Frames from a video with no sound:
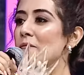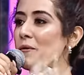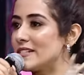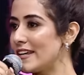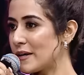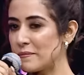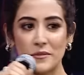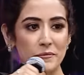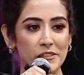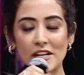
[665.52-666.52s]
I won't take
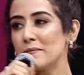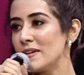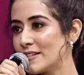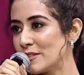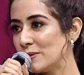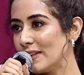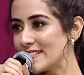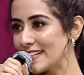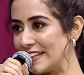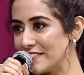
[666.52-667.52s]
up too much time. I'll sing
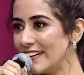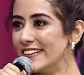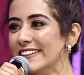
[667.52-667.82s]
2 lines and leave.